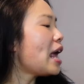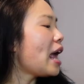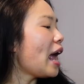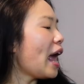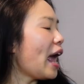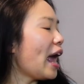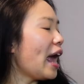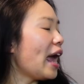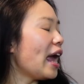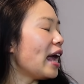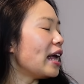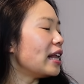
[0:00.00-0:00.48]

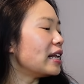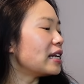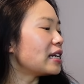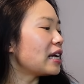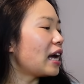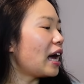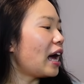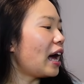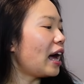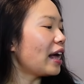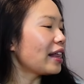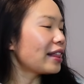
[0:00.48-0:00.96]
and
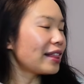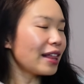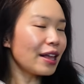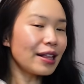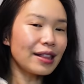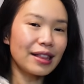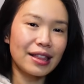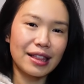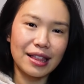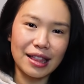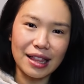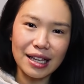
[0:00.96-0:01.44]
I
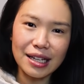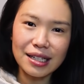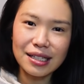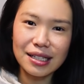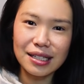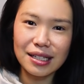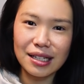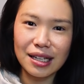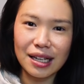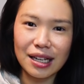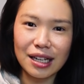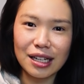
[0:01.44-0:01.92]
think
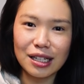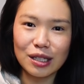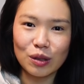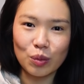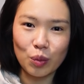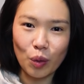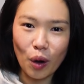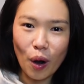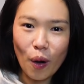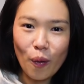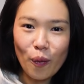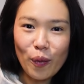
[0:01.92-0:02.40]
this is
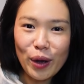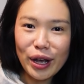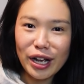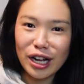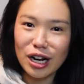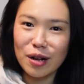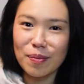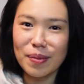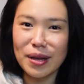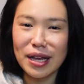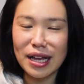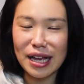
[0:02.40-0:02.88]
what we're going
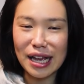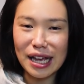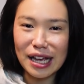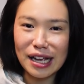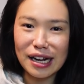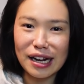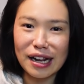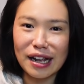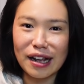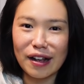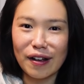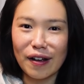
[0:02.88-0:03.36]
to be
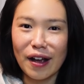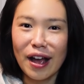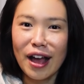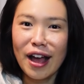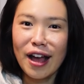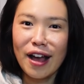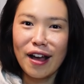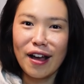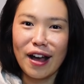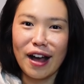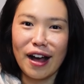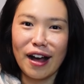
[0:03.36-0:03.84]
eating
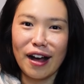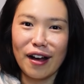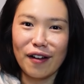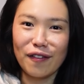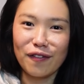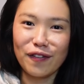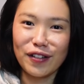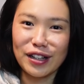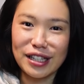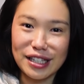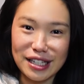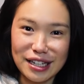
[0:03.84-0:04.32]

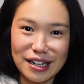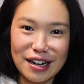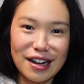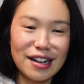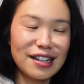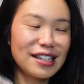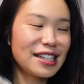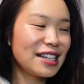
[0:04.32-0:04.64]
for dinner